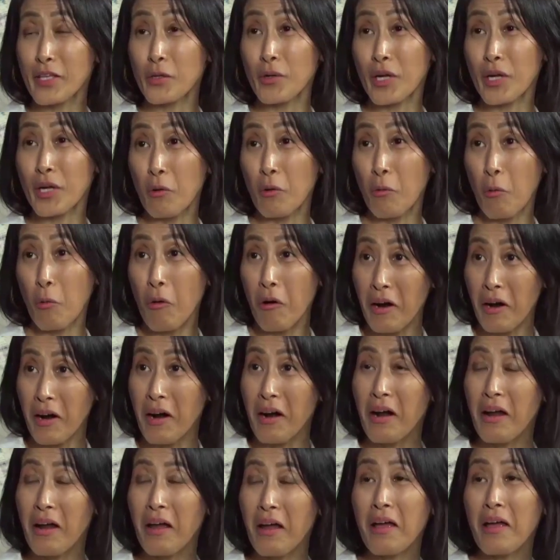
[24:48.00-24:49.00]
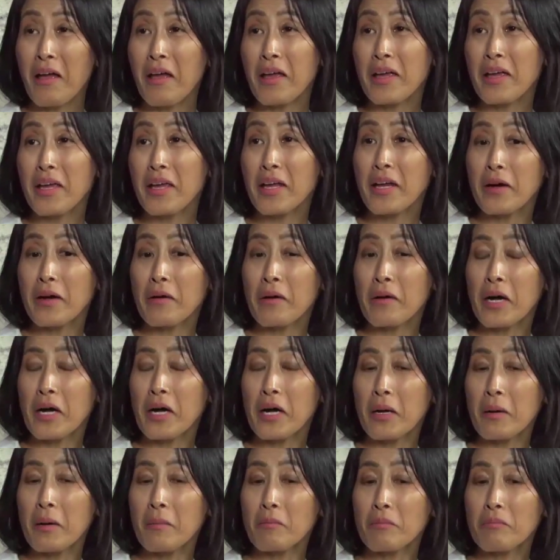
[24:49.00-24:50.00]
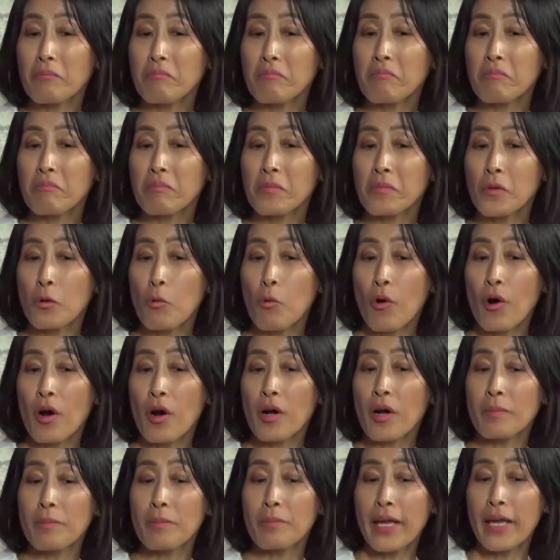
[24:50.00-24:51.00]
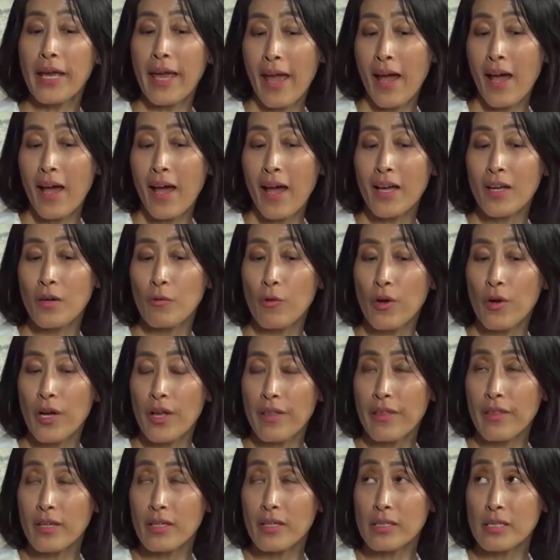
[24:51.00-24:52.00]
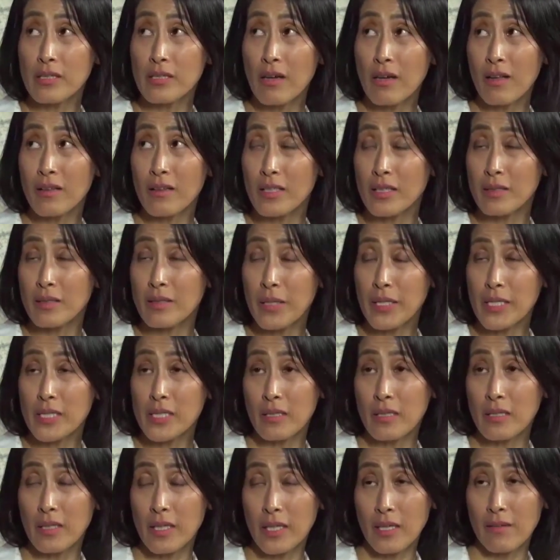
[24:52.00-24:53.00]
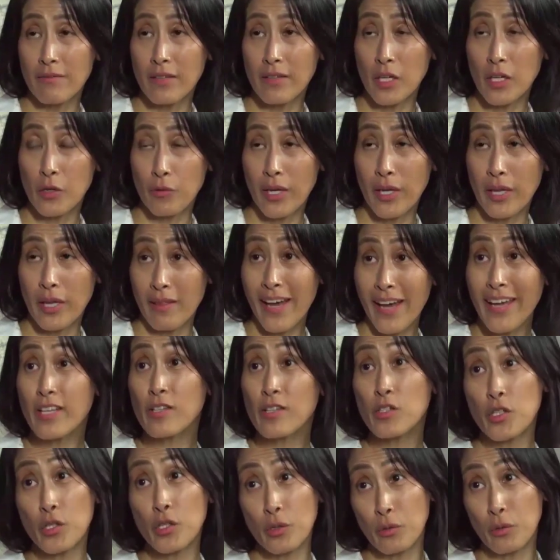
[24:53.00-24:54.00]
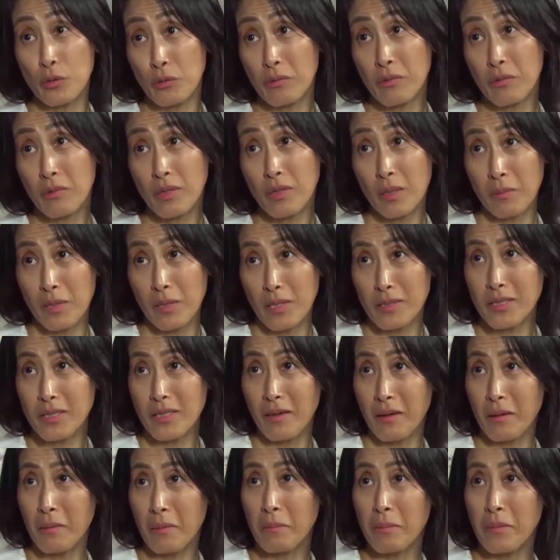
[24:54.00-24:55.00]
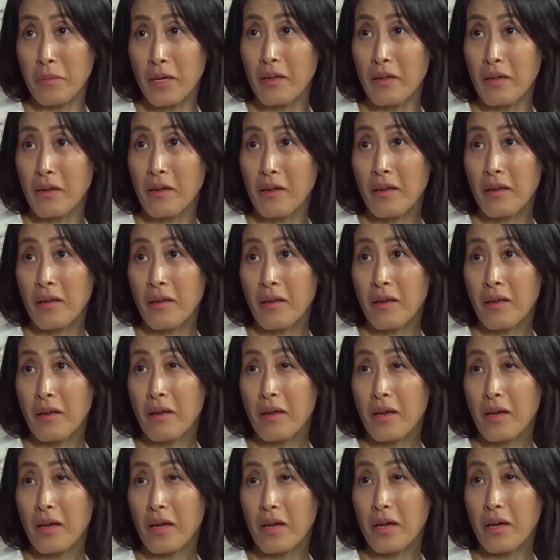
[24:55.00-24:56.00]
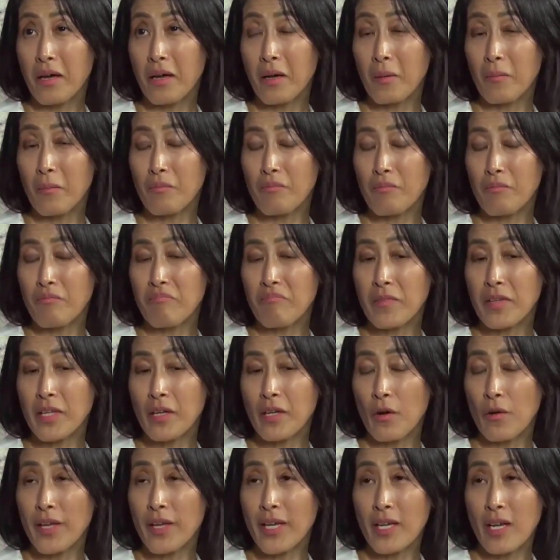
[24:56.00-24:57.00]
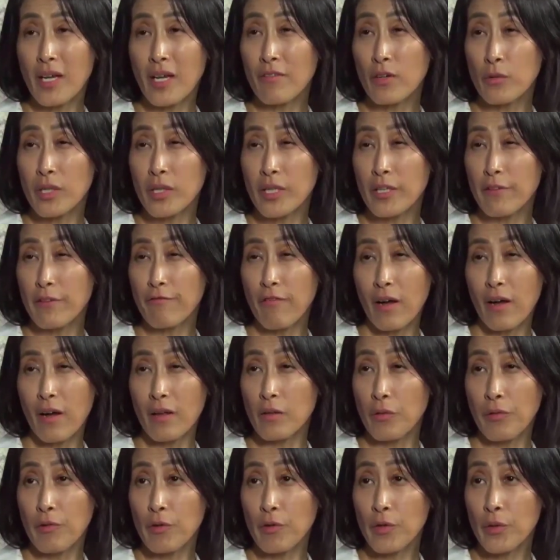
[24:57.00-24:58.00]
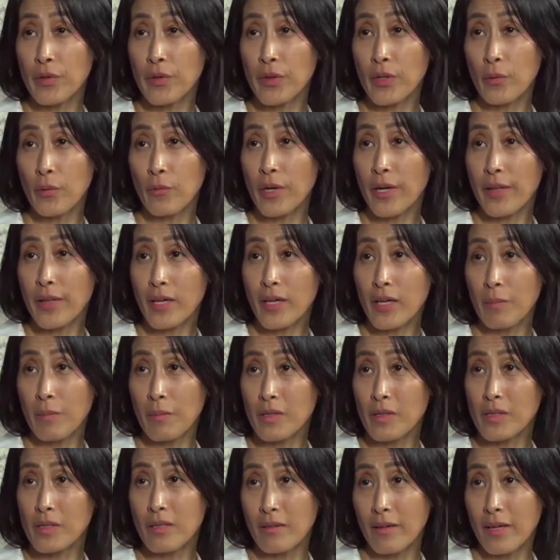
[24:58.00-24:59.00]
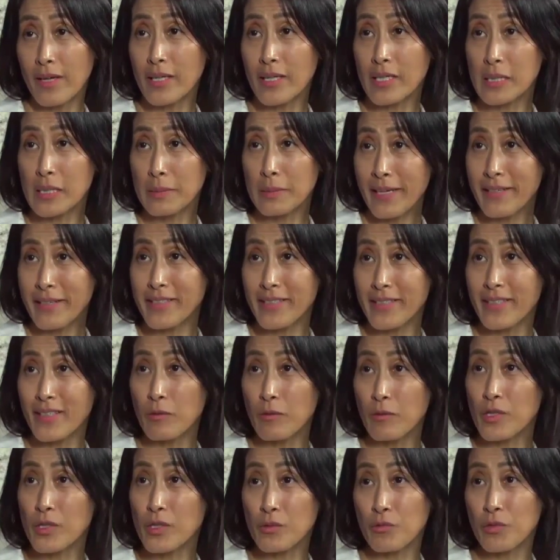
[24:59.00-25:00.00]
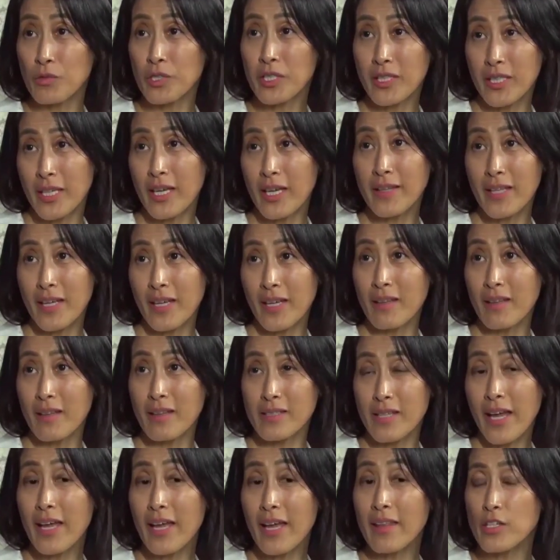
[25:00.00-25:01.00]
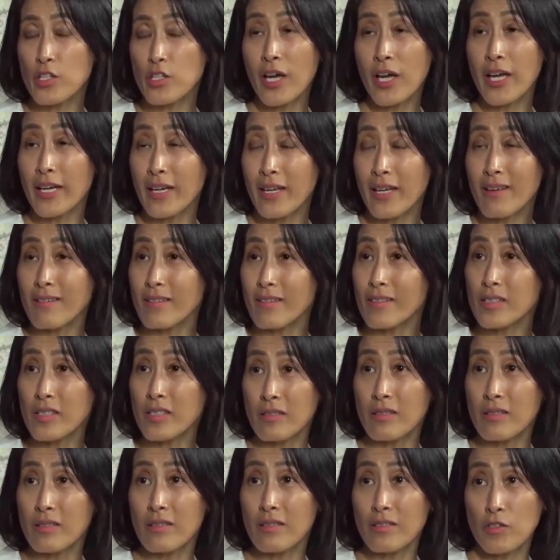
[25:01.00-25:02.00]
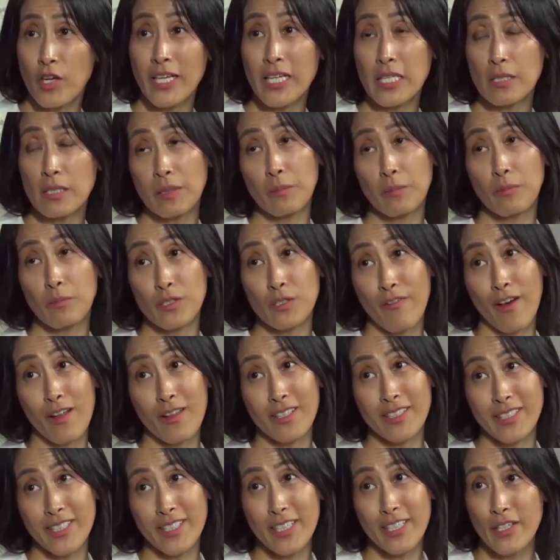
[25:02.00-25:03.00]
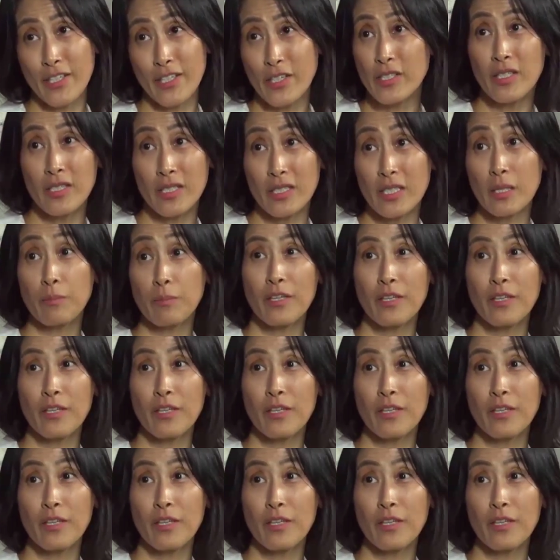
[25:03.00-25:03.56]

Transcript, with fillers: in the Korean War. You know, um, the war began with uh, Stalin basically giving a green light to Kim Il Sung, but um, you know they never really followed through in the way that Kim Il Sung had expected. It was really at the end of the day the Chinese and the Chinese People's Volunteers, the